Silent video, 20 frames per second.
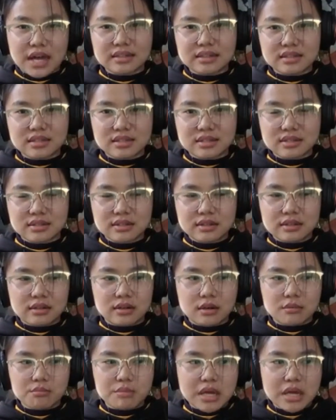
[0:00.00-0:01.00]
that's
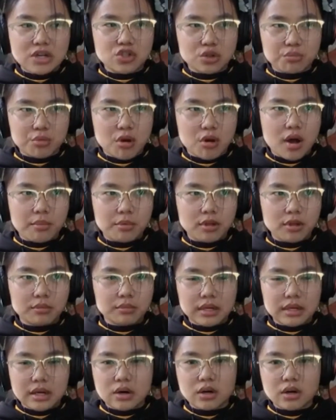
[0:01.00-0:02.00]
a major
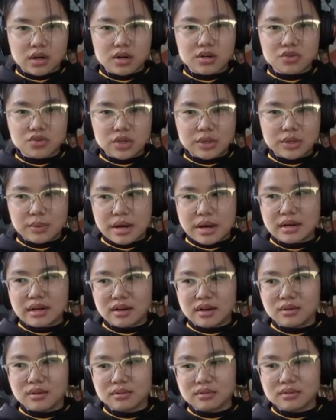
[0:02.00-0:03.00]
problem in our country right
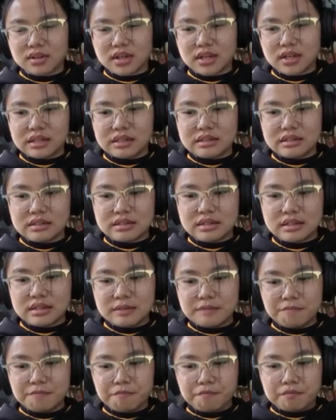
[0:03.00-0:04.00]
now. And
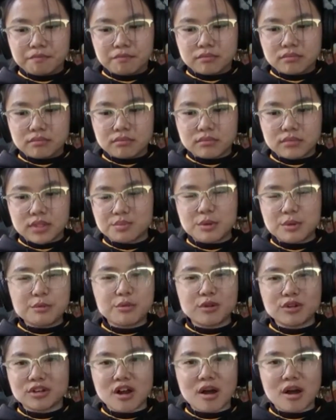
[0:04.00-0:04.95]
people are